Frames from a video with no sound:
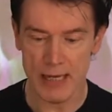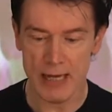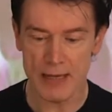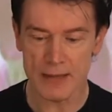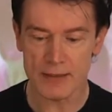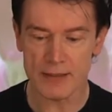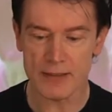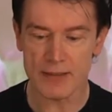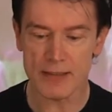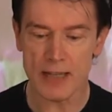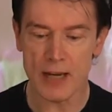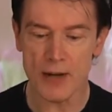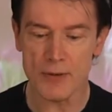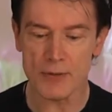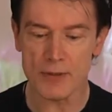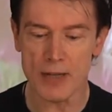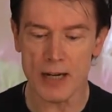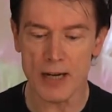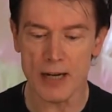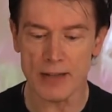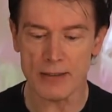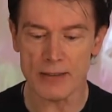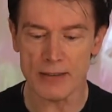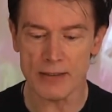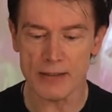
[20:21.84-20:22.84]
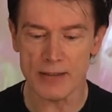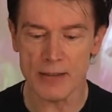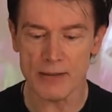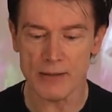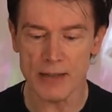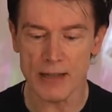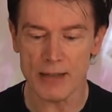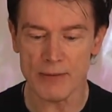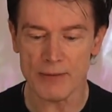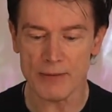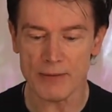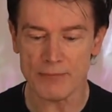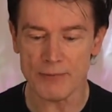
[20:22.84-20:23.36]
stones
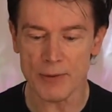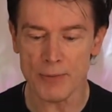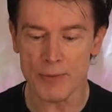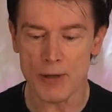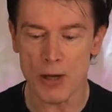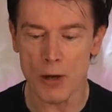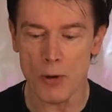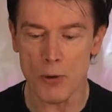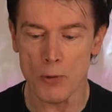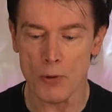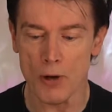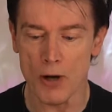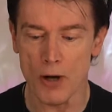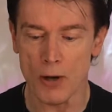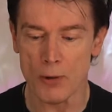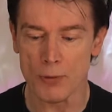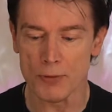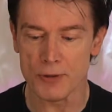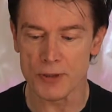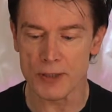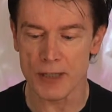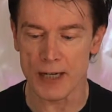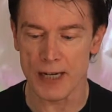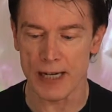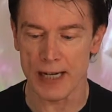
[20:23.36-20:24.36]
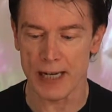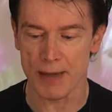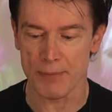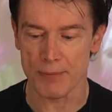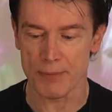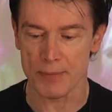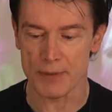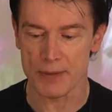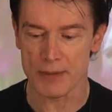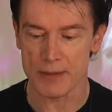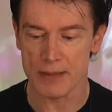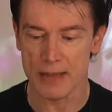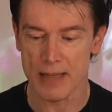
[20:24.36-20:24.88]
from the old times.
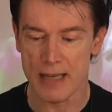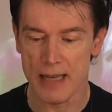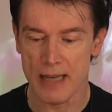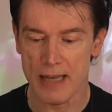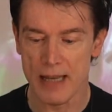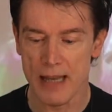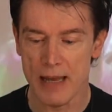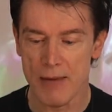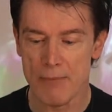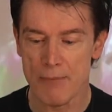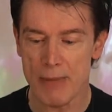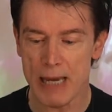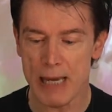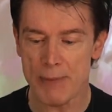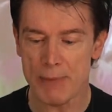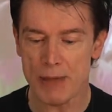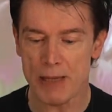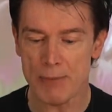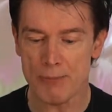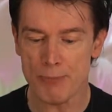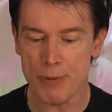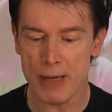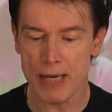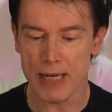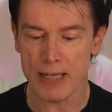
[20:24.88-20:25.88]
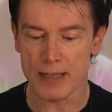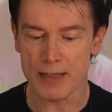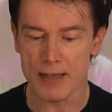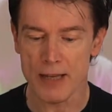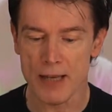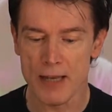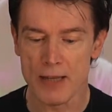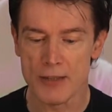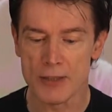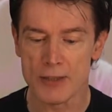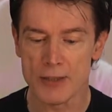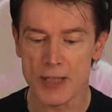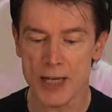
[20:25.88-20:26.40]
Maybe it'd been.
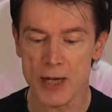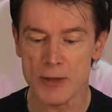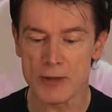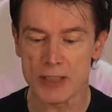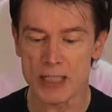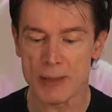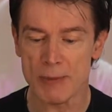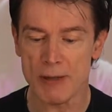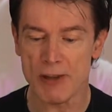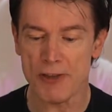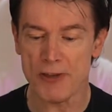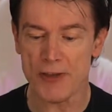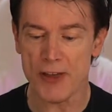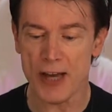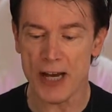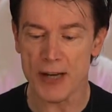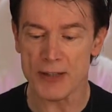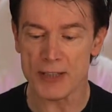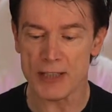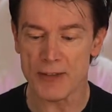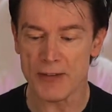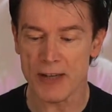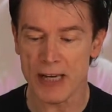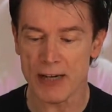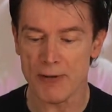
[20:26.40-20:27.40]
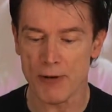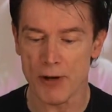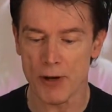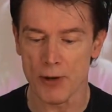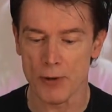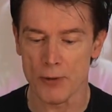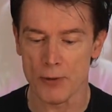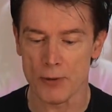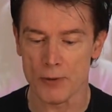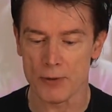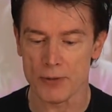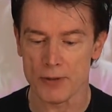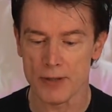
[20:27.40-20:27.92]
Stones could be thousands of years
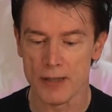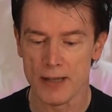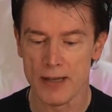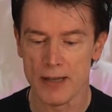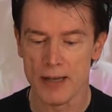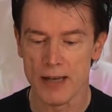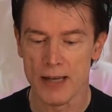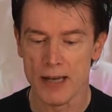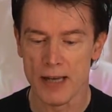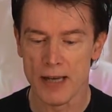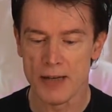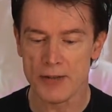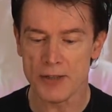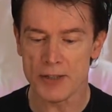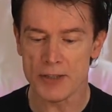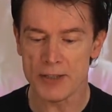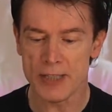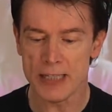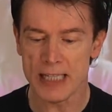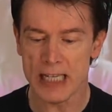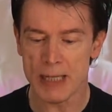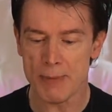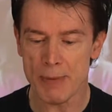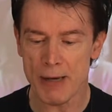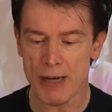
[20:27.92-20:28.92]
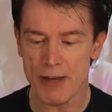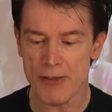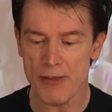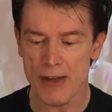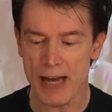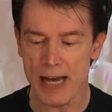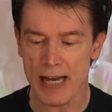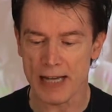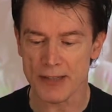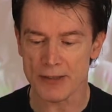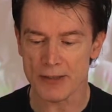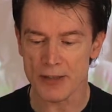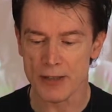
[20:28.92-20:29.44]
old. Just thinking about
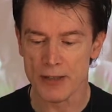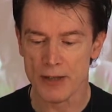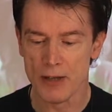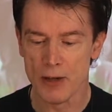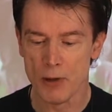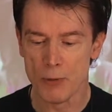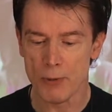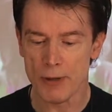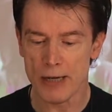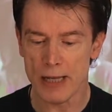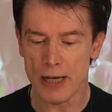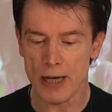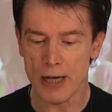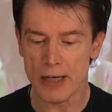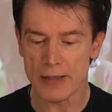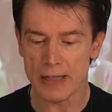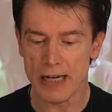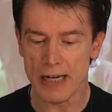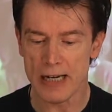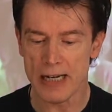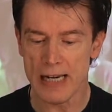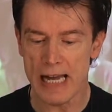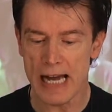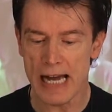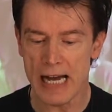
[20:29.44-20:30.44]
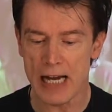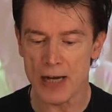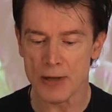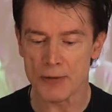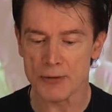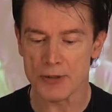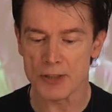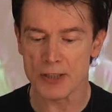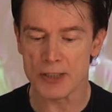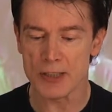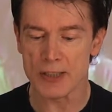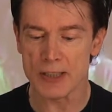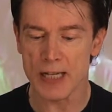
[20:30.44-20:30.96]
that, when I heard a loud
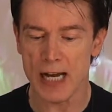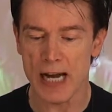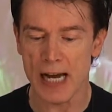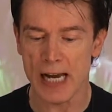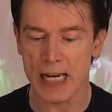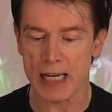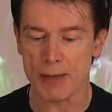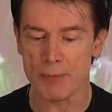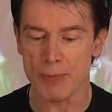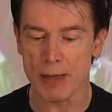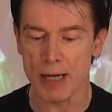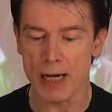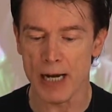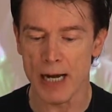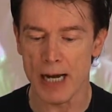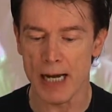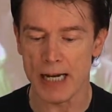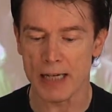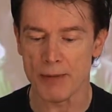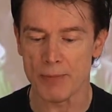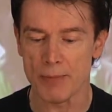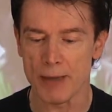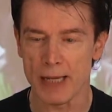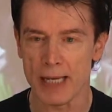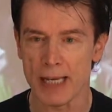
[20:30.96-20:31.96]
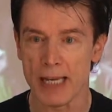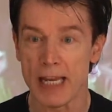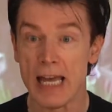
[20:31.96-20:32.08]
sighing behind me,